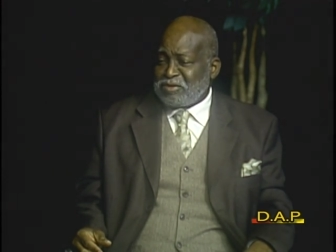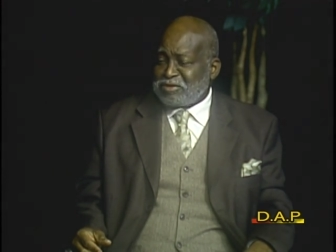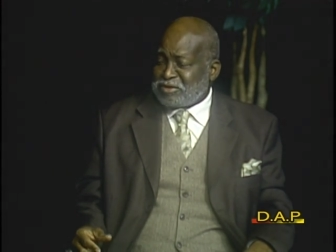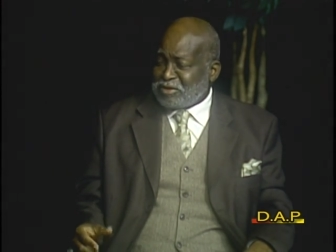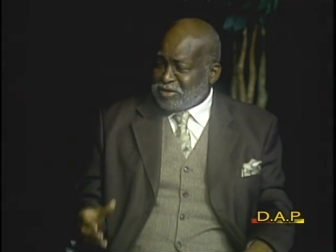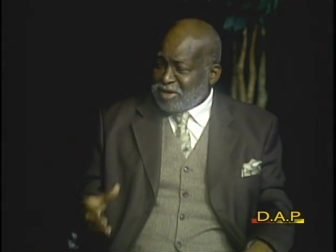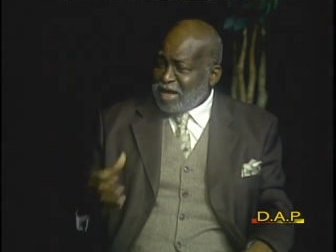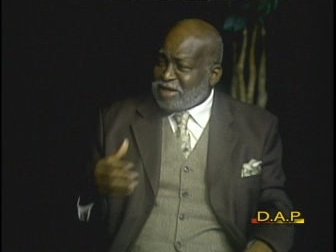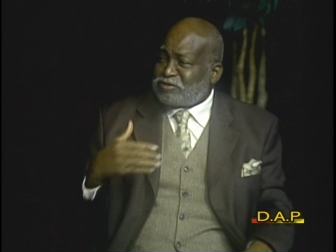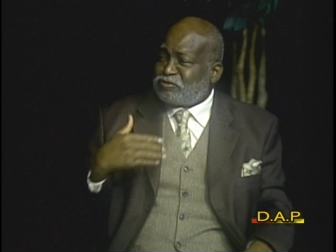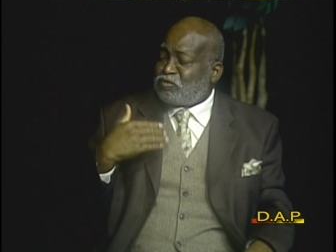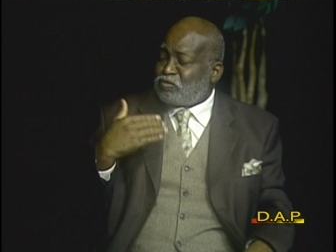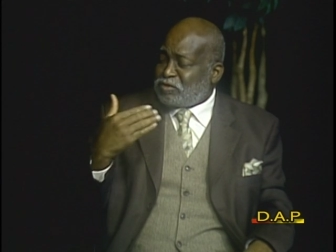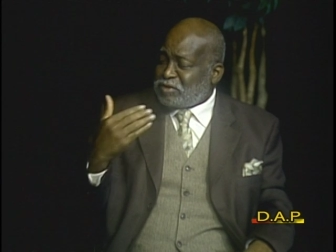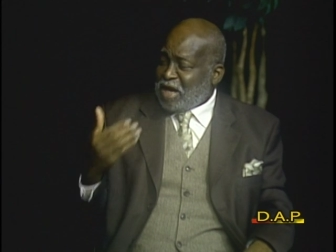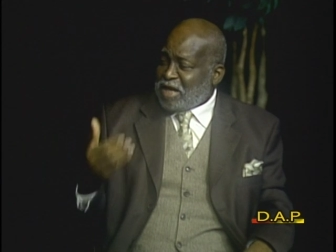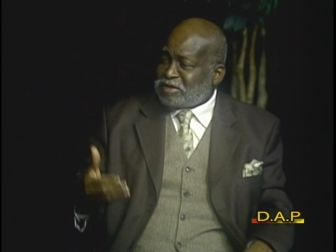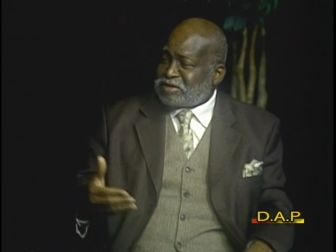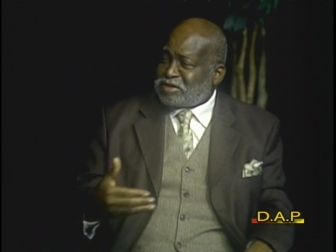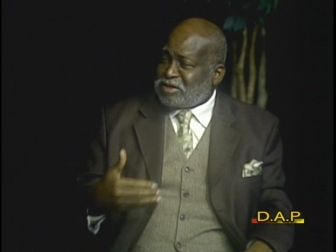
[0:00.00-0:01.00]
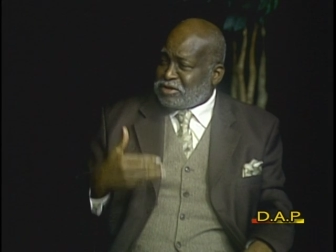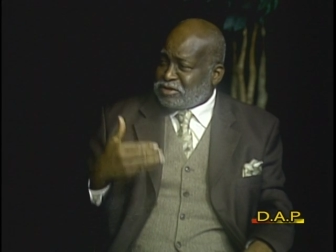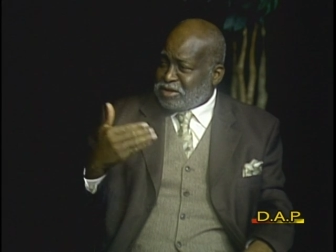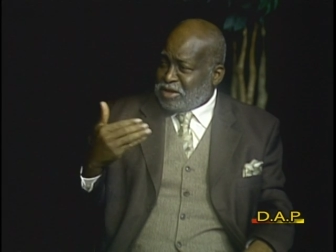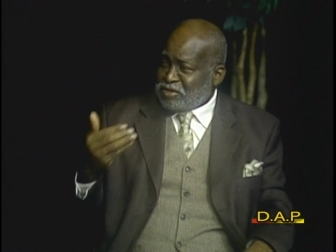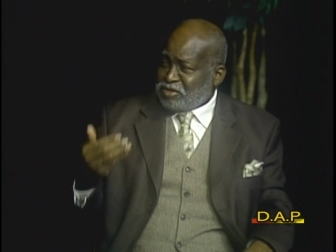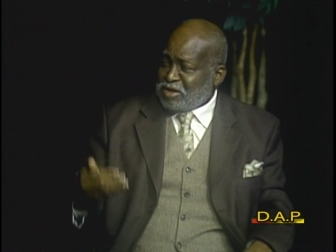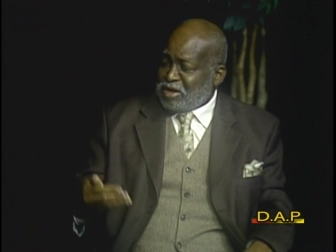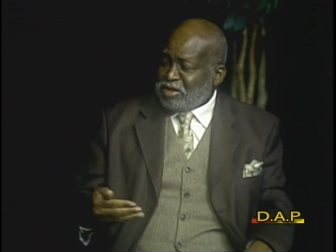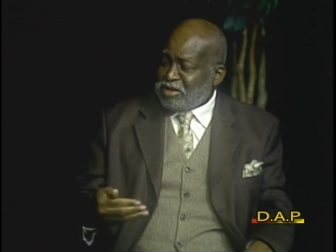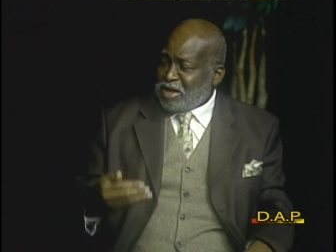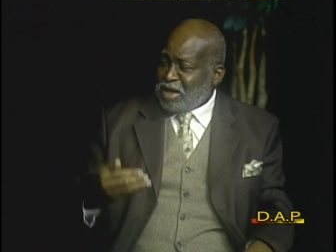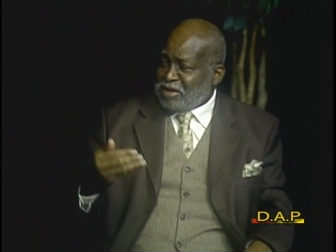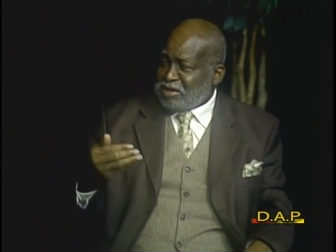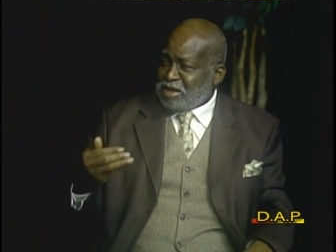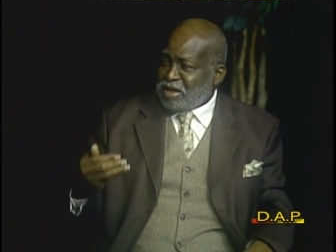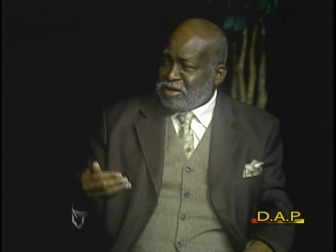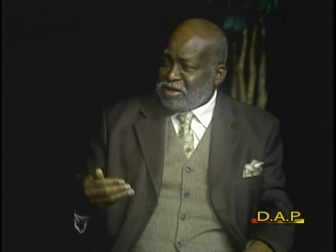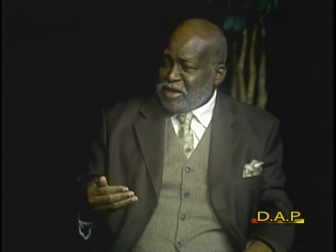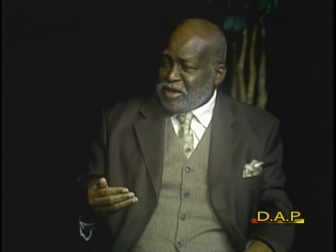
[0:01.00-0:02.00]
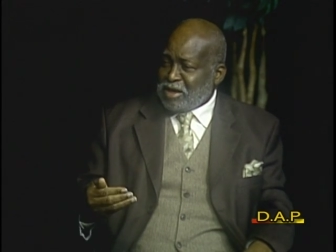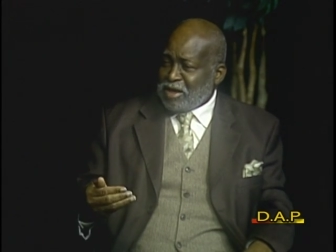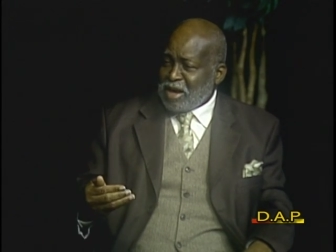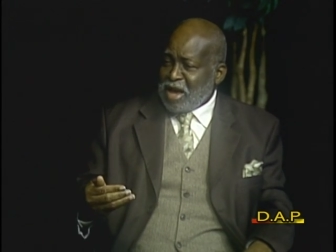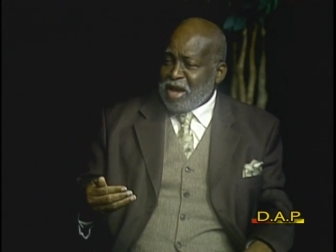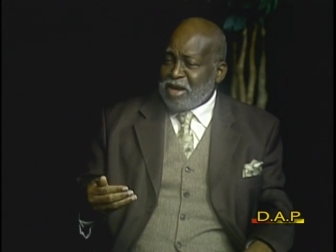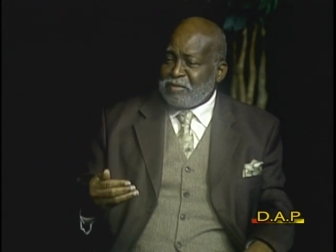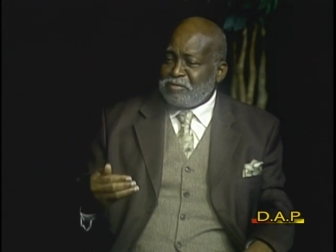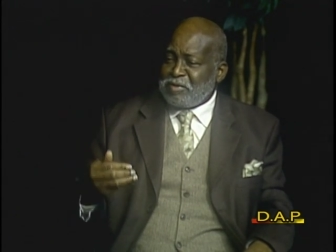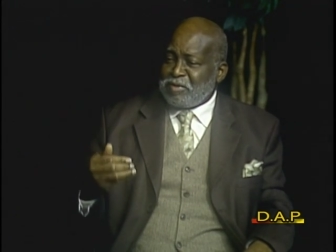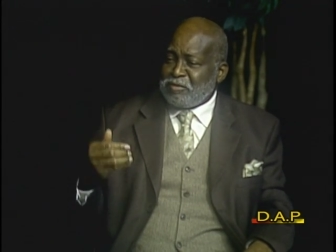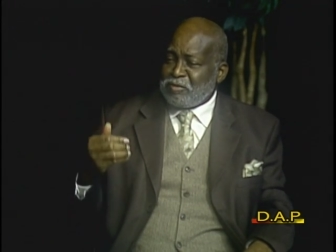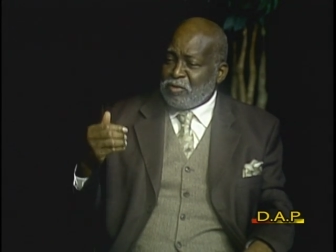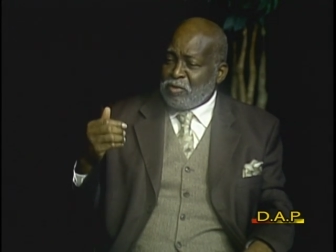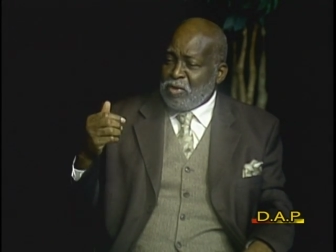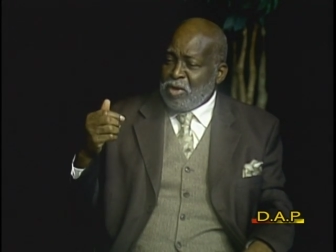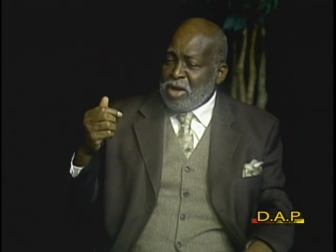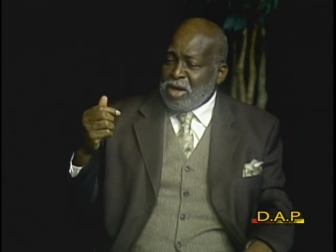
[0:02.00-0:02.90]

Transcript: And so that's that's the, the thing that, that, that a lot of people